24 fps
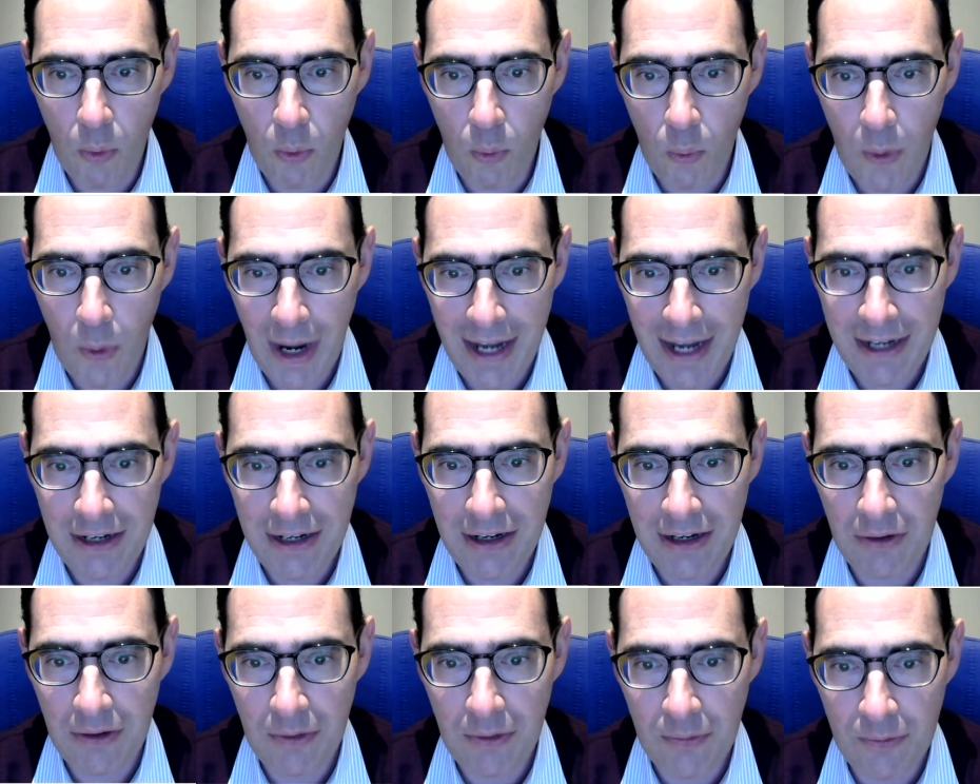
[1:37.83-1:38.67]

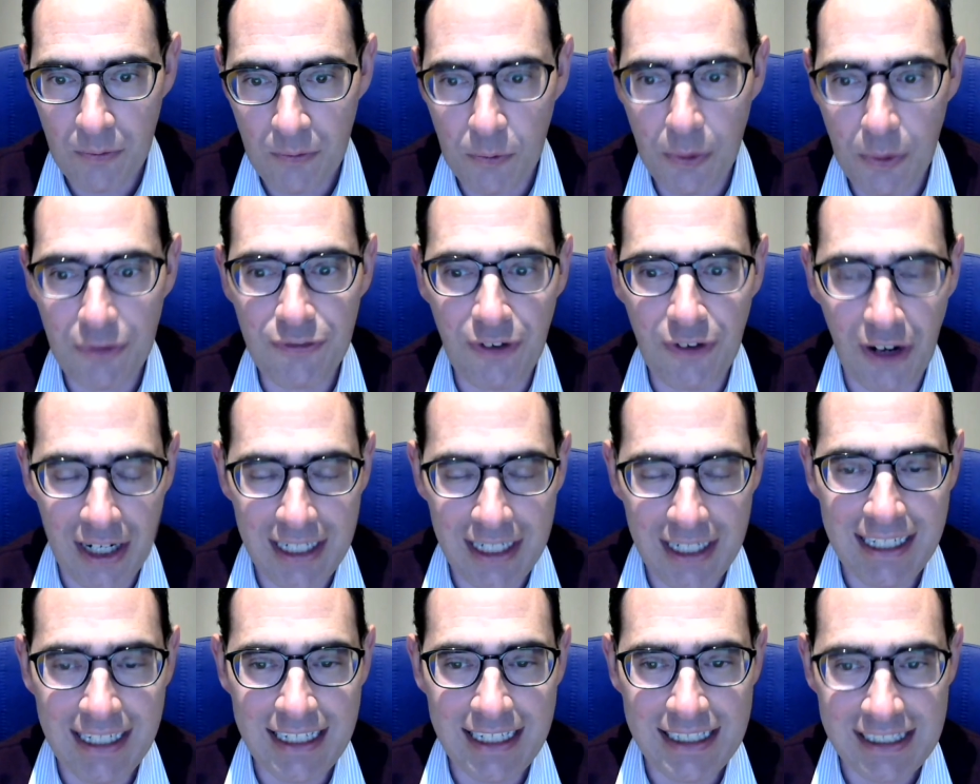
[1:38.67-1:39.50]
when
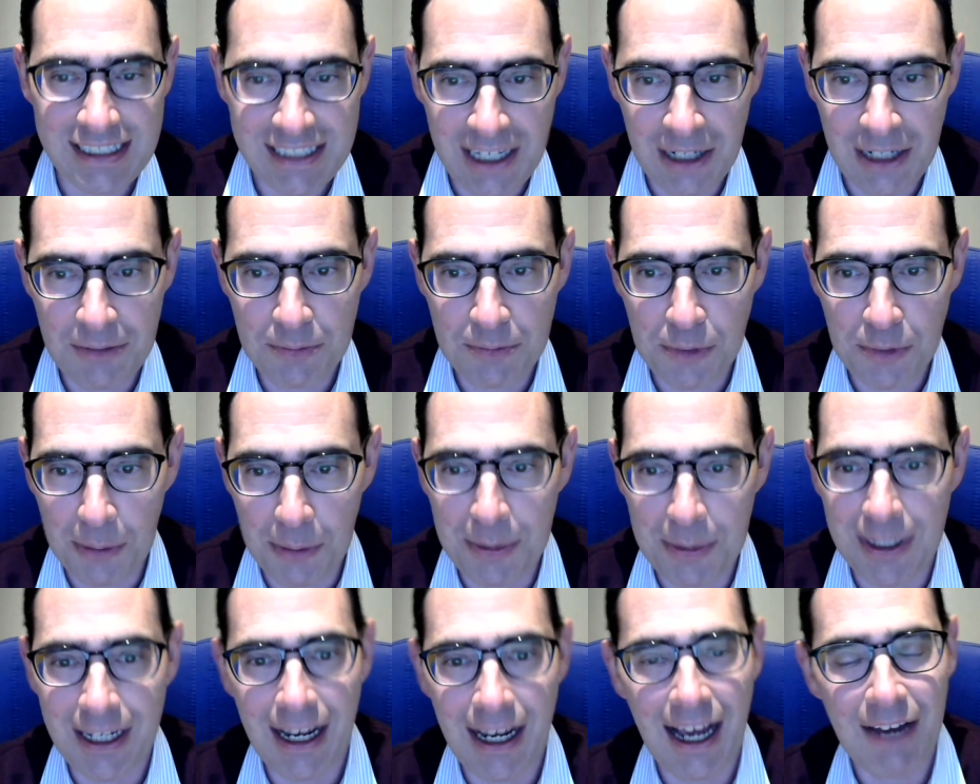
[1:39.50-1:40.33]
refining is done
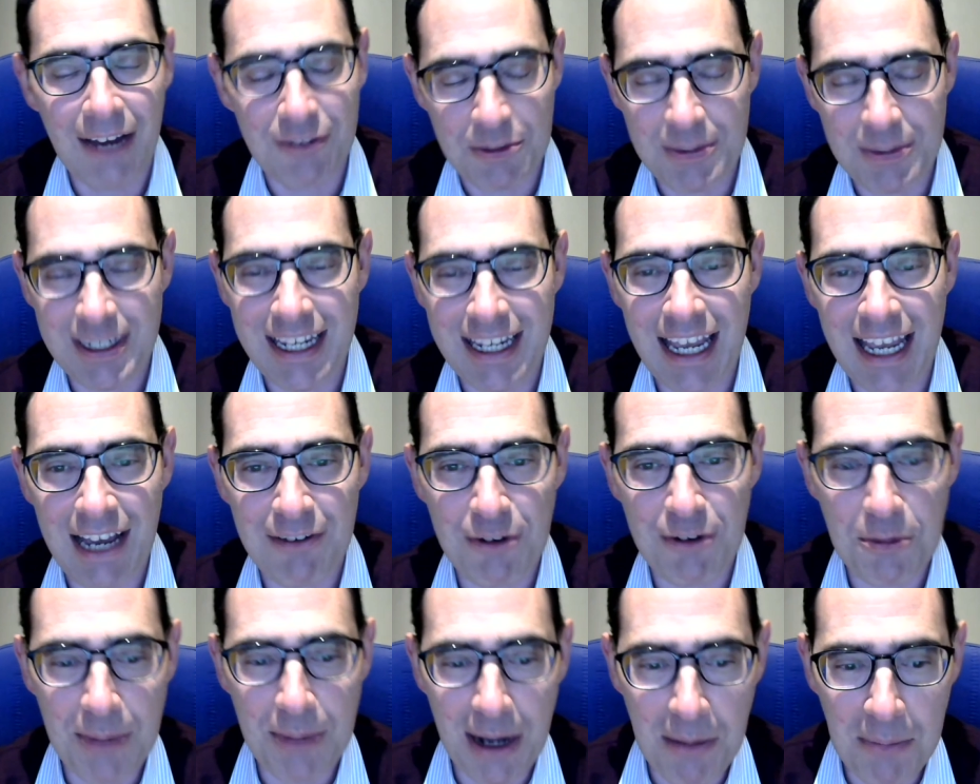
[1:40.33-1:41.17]
properly, I have to be
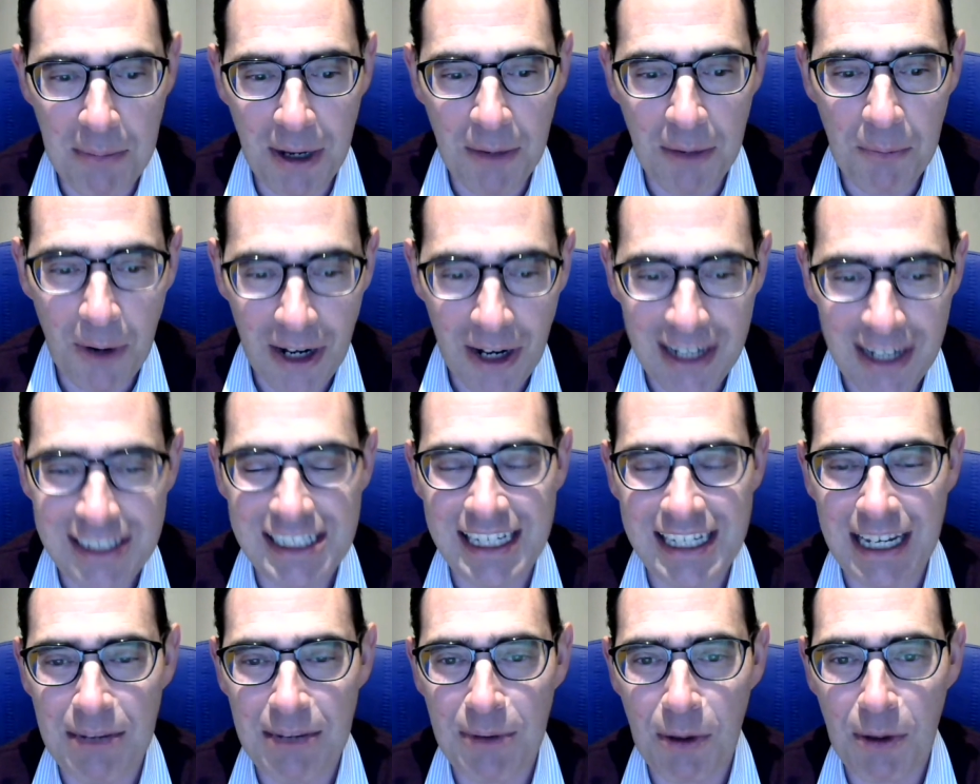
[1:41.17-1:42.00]
careful about my
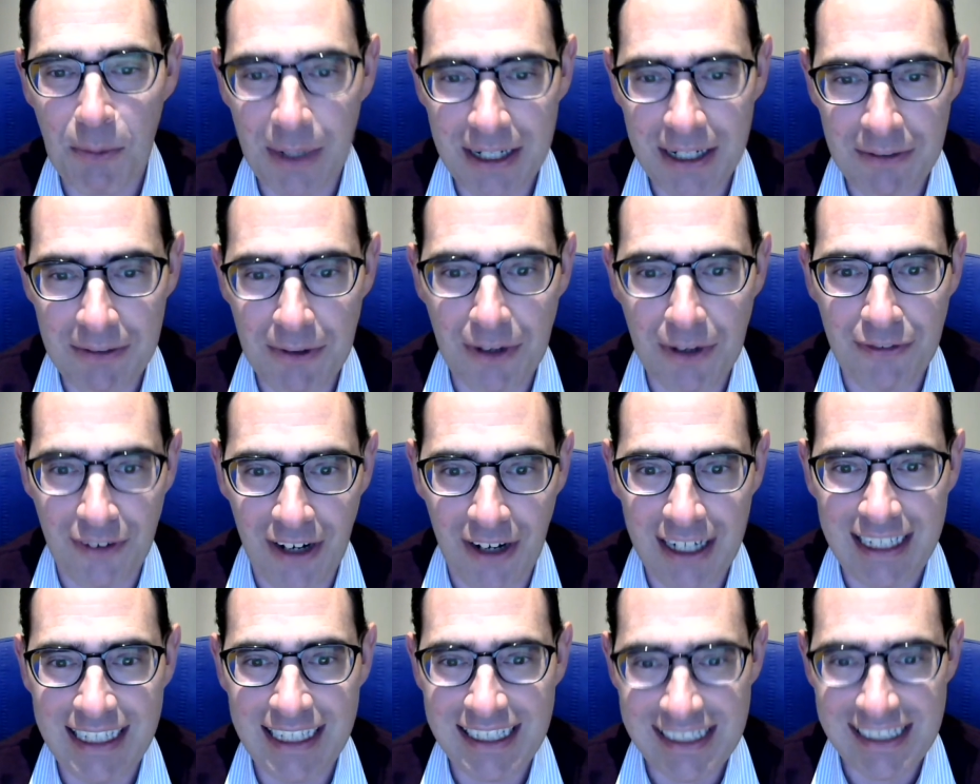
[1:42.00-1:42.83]
words here, but when
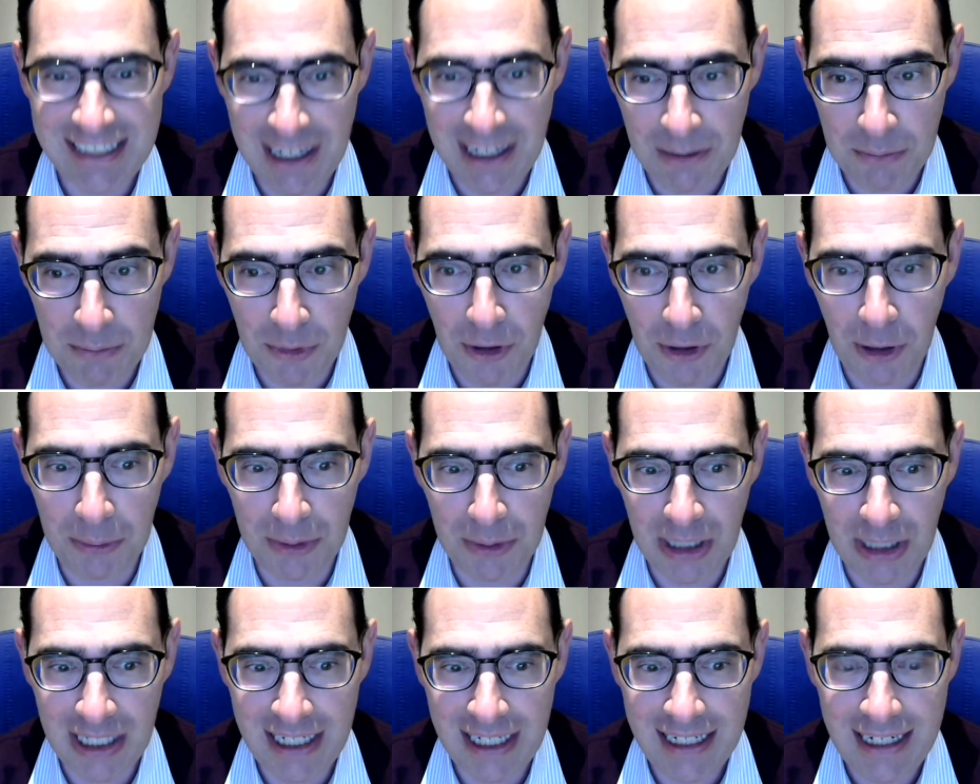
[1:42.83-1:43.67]
refining is done
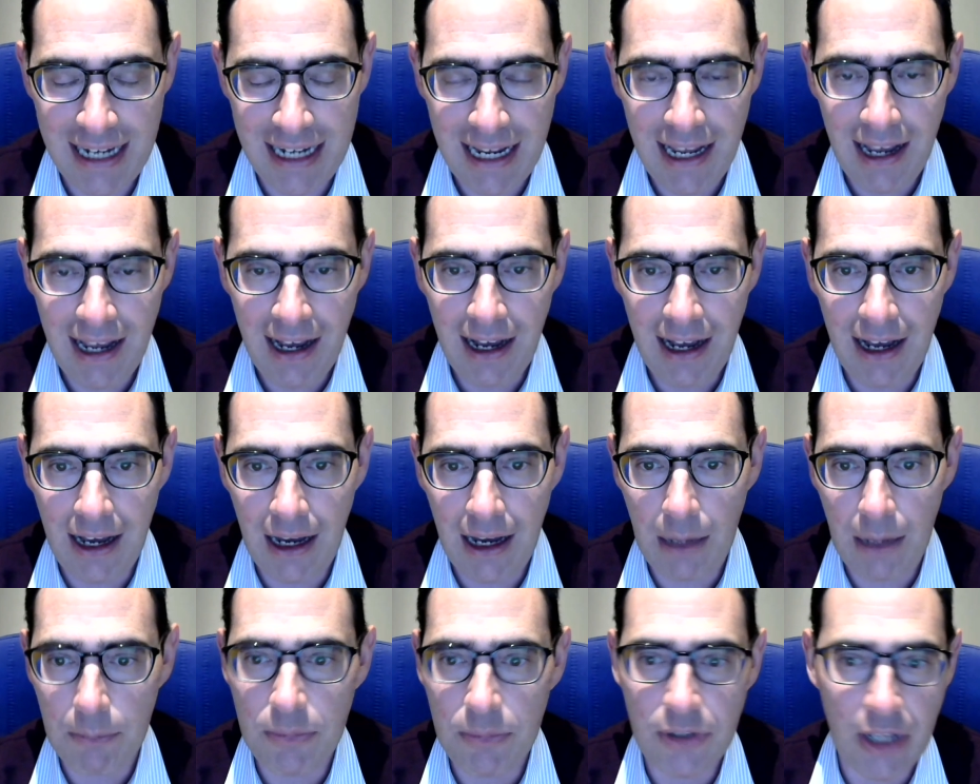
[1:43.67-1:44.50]
properly,
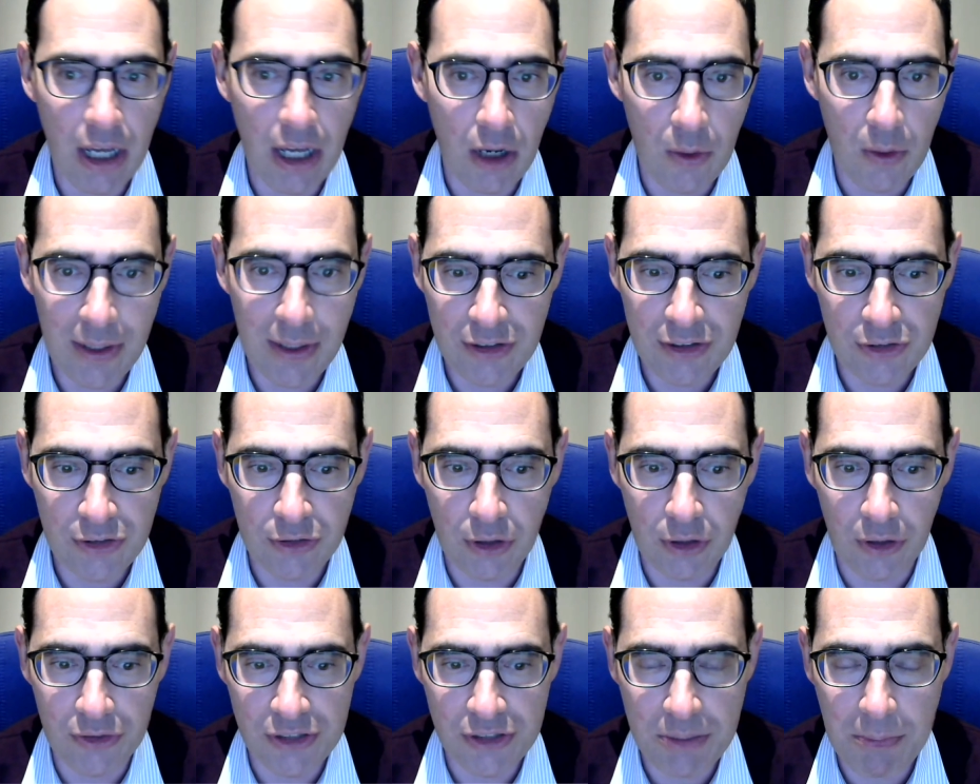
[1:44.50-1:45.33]
no, it's
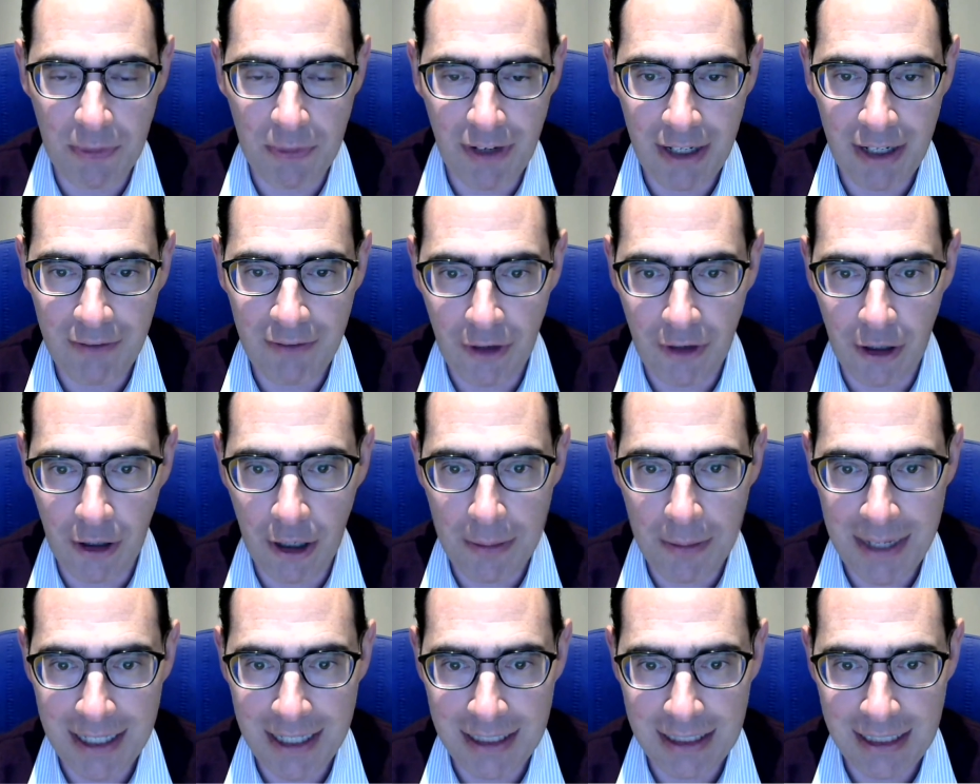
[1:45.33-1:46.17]
not
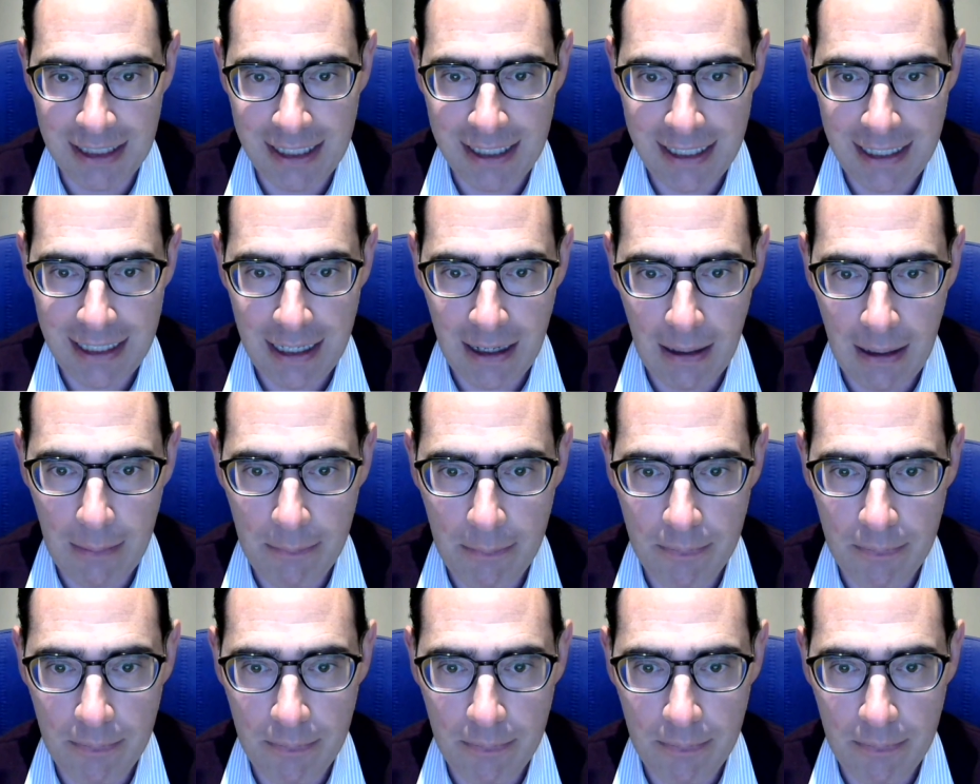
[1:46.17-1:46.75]
environmentally